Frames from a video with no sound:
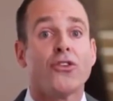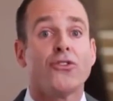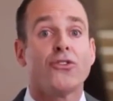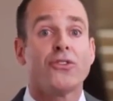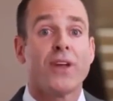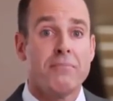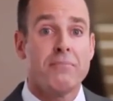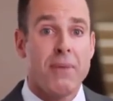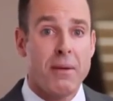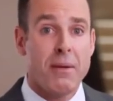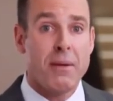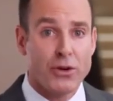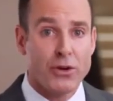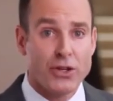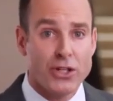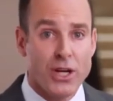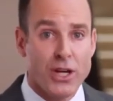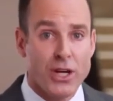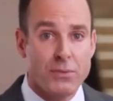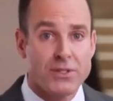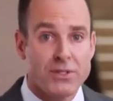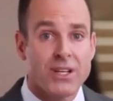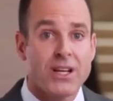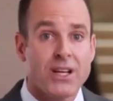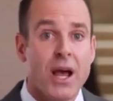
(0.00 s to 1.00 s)
his 10
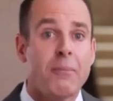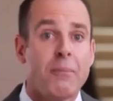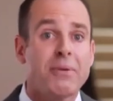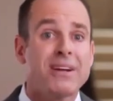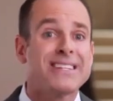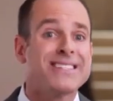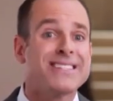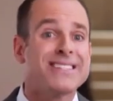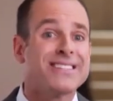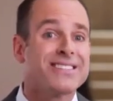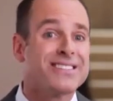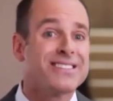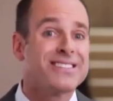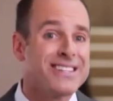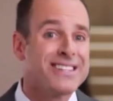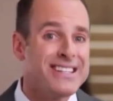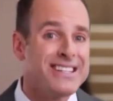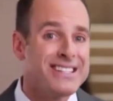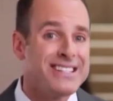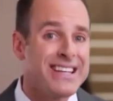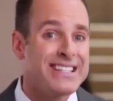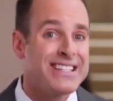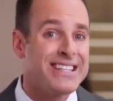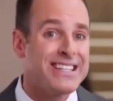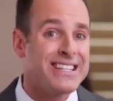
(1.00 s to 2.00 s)
memberships. The company still
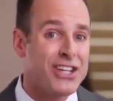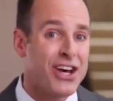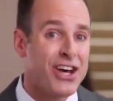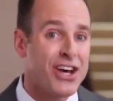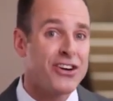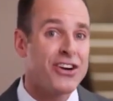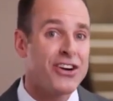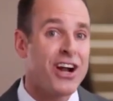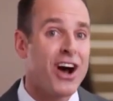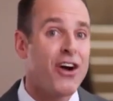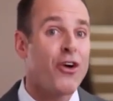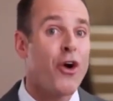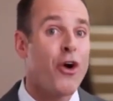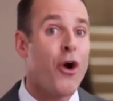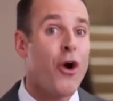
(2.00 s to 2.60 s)
sends that $600